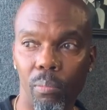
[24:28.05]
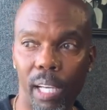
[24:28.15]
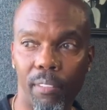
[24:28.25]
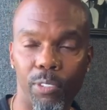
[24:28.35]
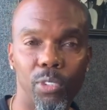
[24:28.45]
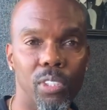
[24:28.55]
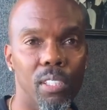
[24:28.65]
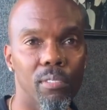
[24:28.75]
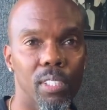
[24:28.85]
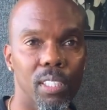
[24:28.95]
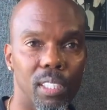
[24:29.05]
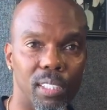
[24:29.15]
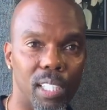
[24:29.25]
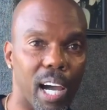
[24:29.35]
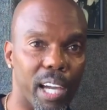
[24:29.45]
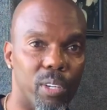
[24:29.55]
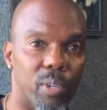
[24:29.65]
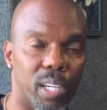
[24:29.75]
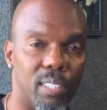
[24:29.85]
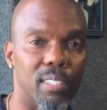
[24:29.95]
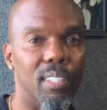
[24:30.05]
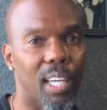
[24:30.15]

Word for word: Black Fuse TV is iOS